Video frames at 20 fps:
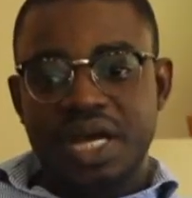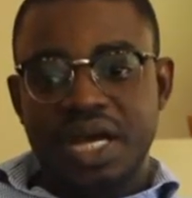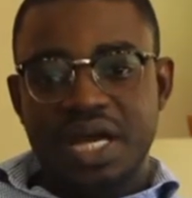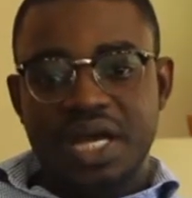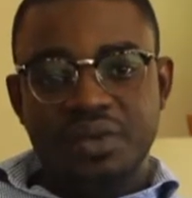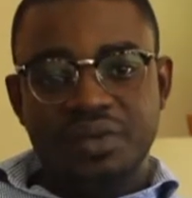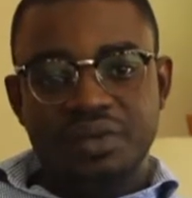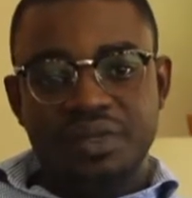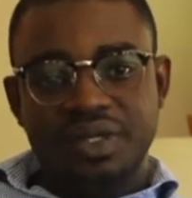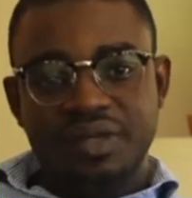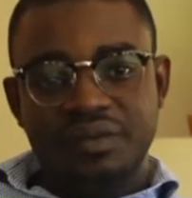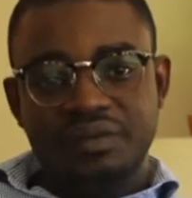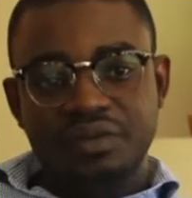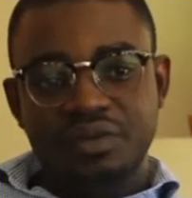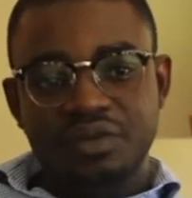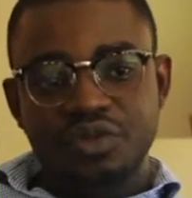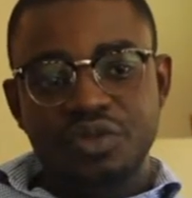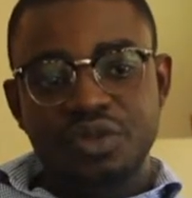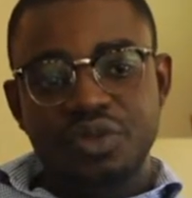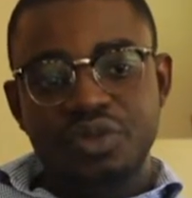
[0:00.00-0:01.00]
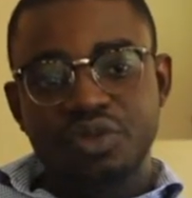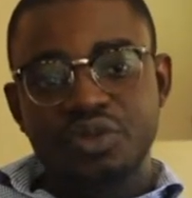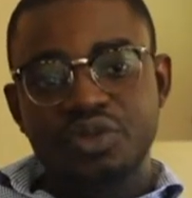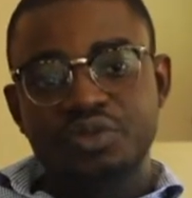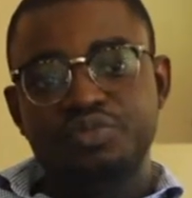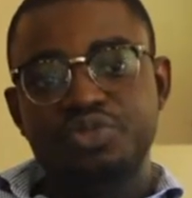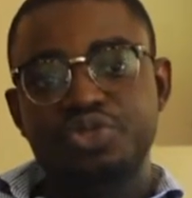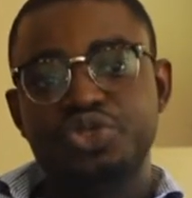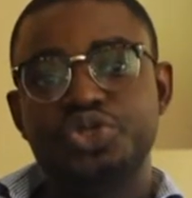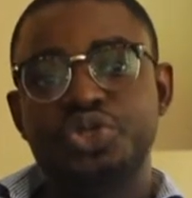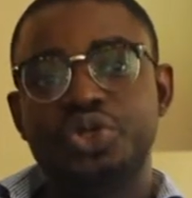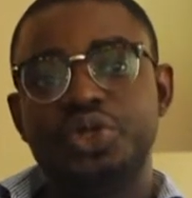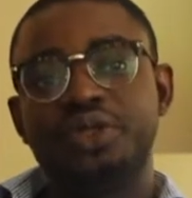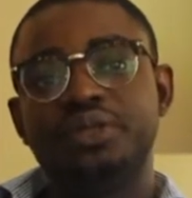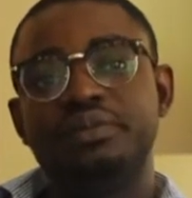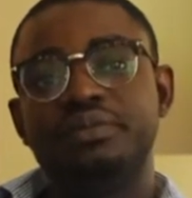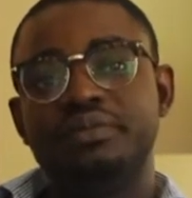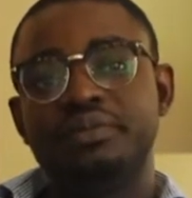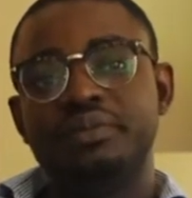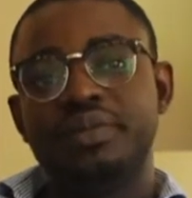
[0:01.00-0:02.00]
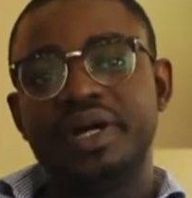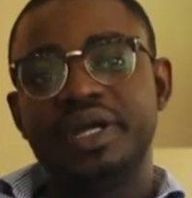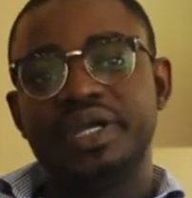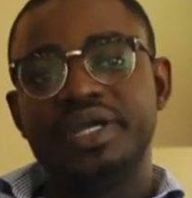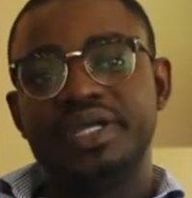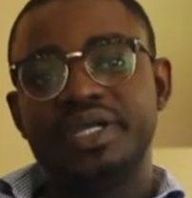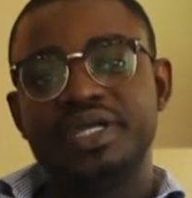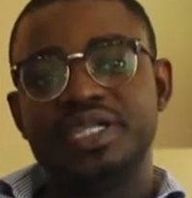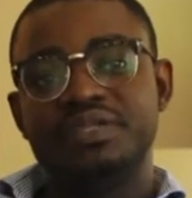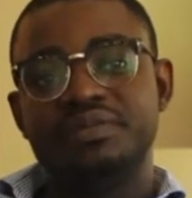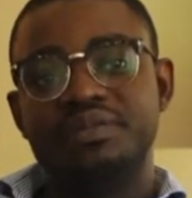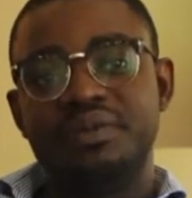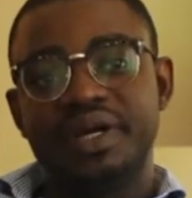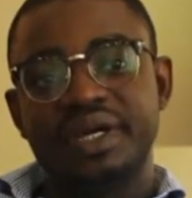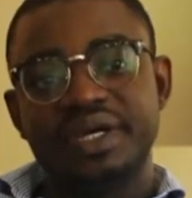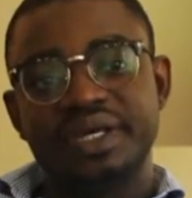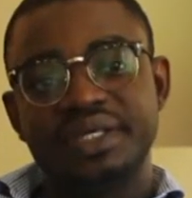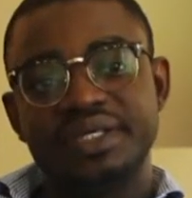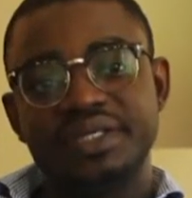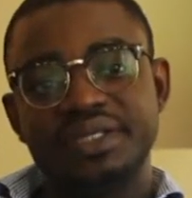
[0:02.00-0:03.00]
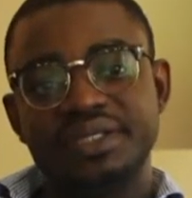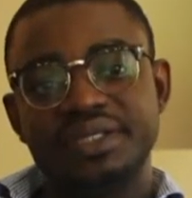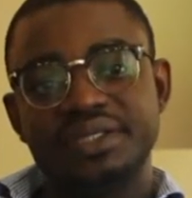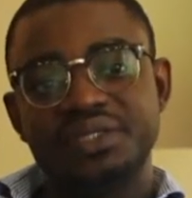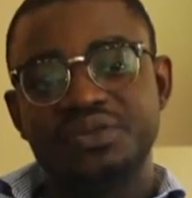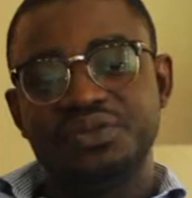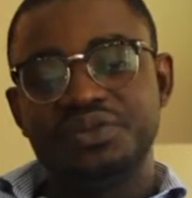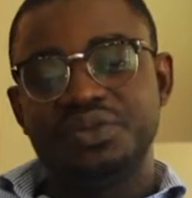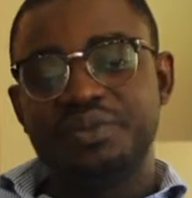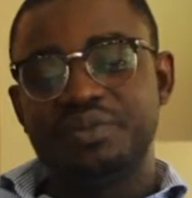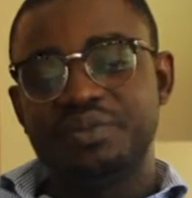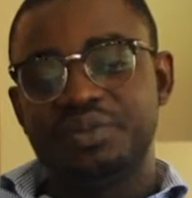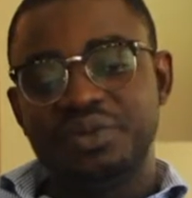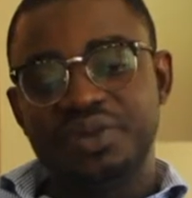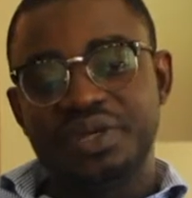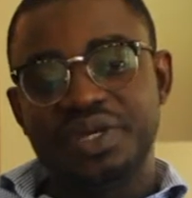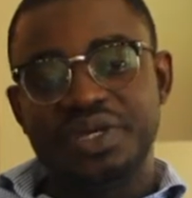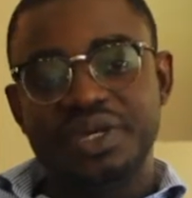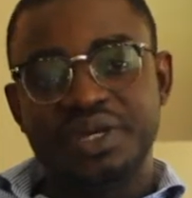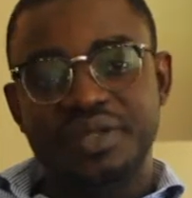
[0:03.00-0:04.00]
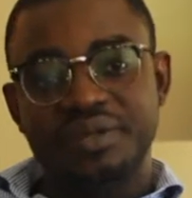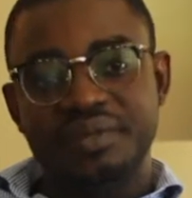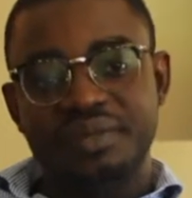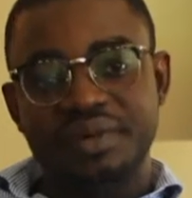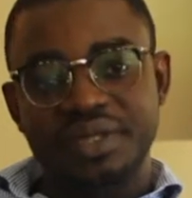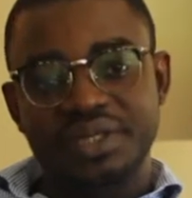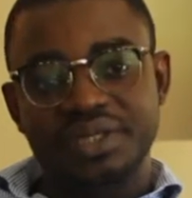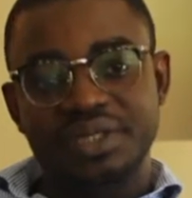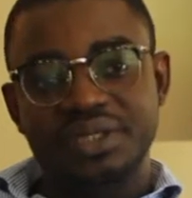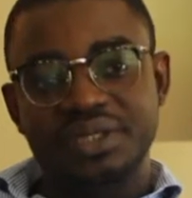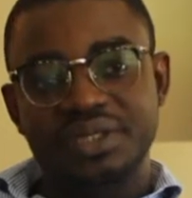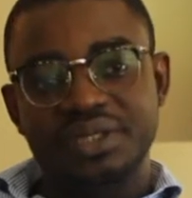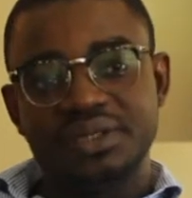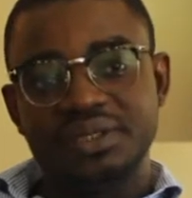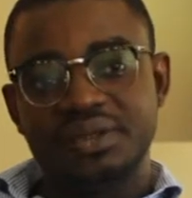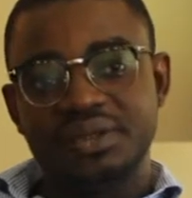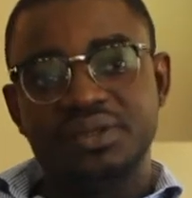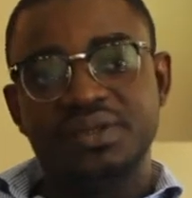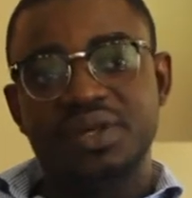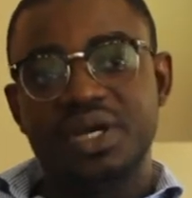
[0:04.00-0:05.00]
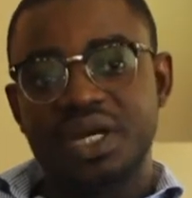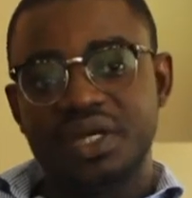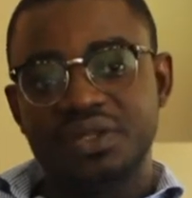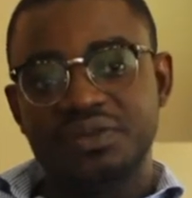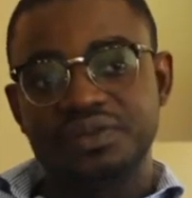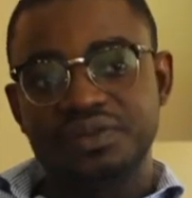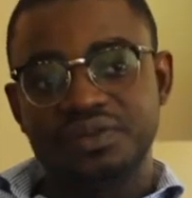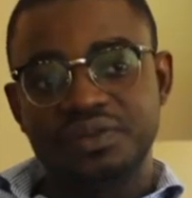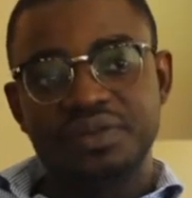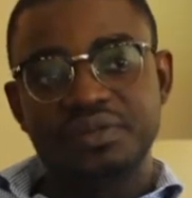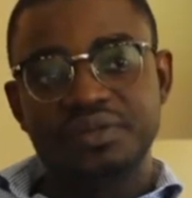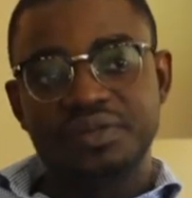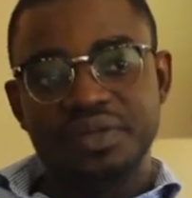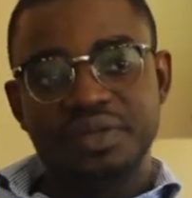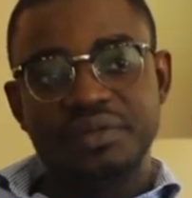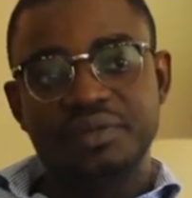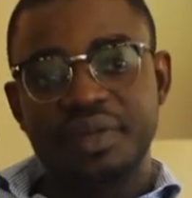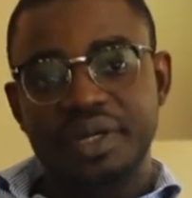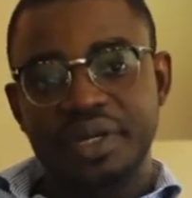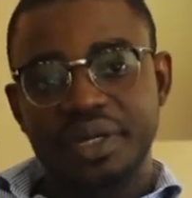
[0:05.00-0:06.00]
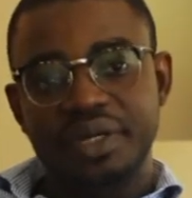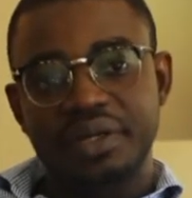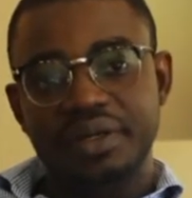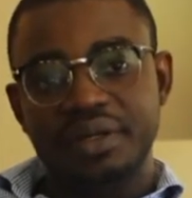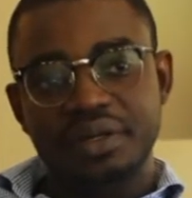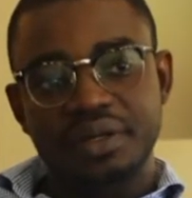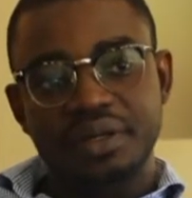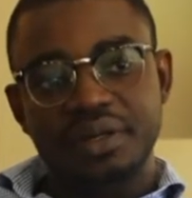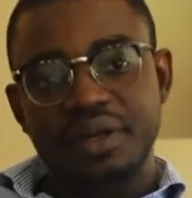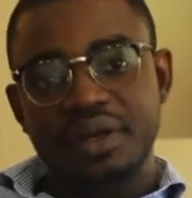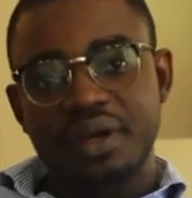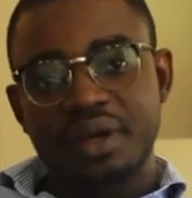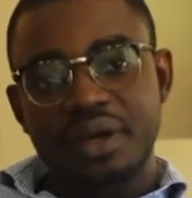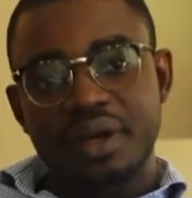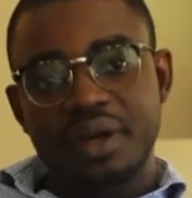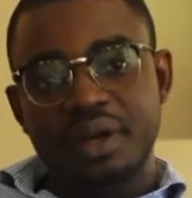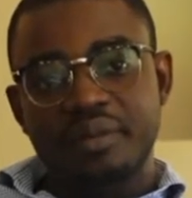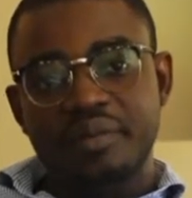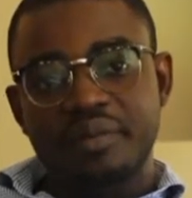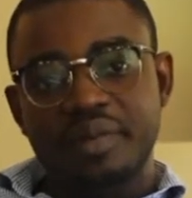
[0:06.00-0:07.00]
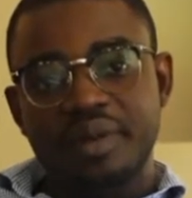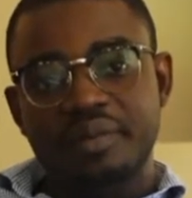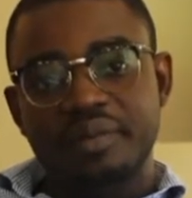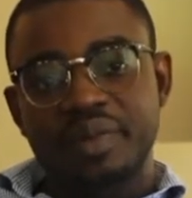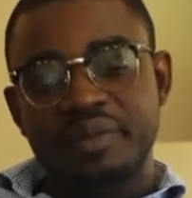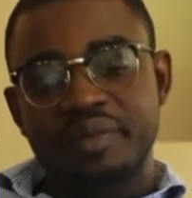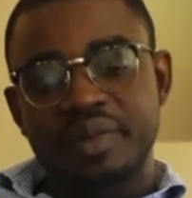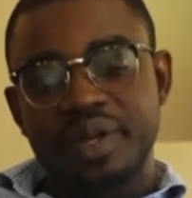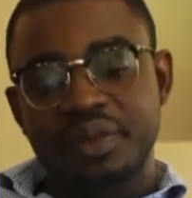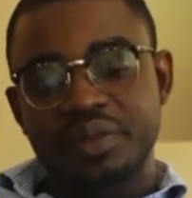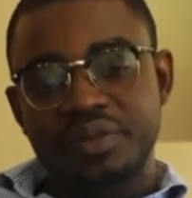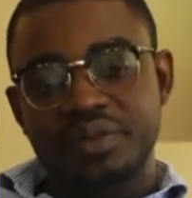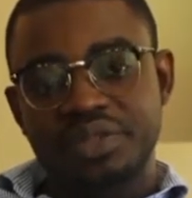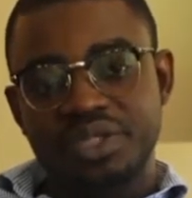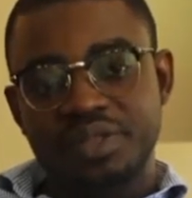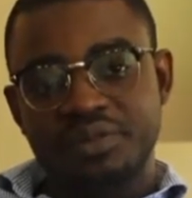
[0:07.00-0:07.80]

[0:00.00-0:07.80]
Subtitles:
I couldn't have looked beyond my age bracket to employ any other person. So I had to fall within my own